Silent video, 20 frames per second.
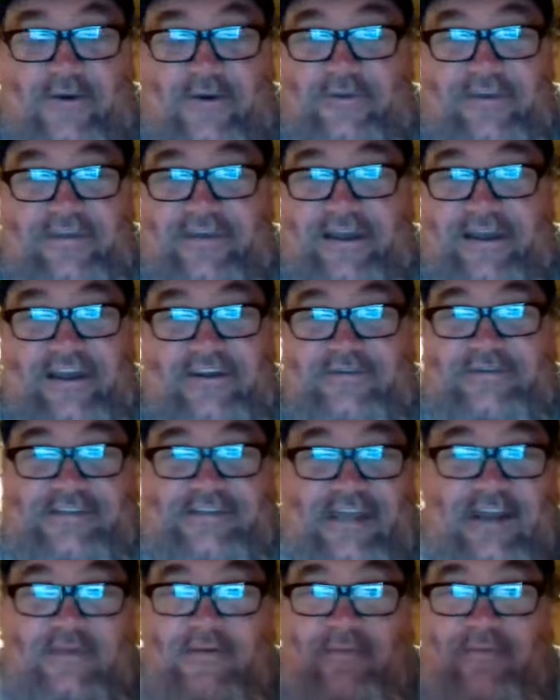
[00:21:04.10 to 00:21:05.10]
only thing I do is
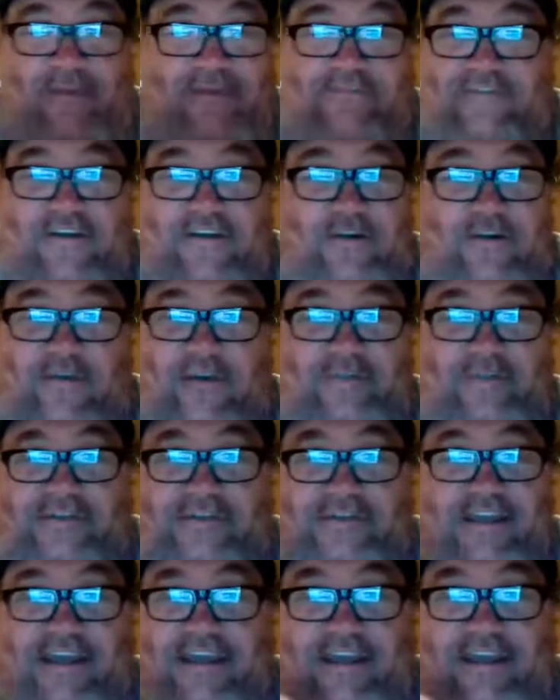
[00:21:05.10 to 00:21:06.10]
hit it with my finger by
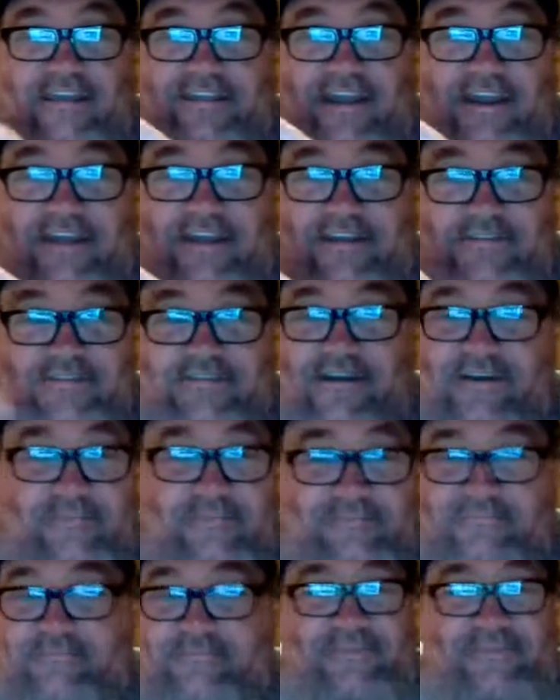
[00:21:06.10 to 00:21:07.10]
mistake. And then it
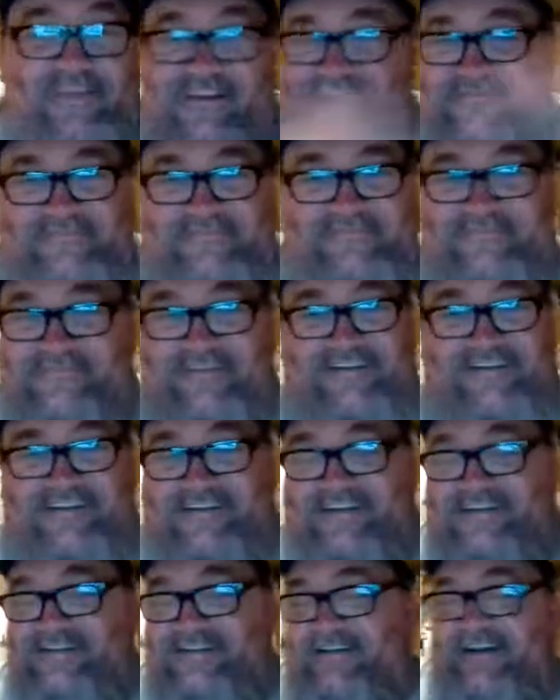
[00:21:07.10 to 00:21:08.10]

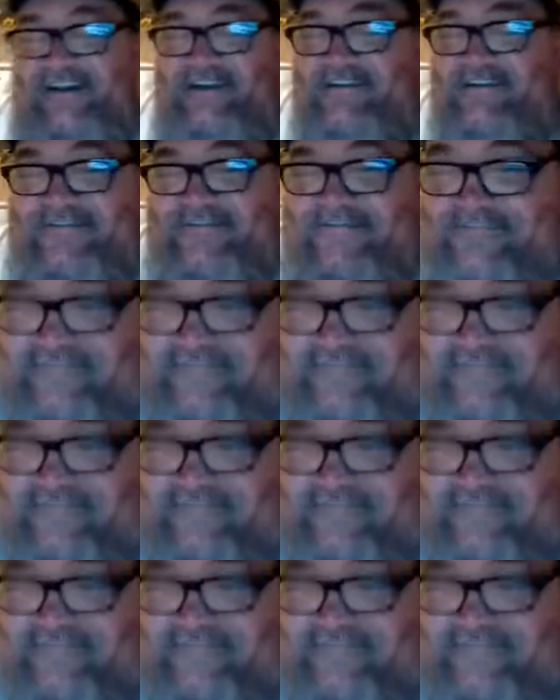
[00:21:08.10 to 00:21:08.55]
just doesn't, I don't know.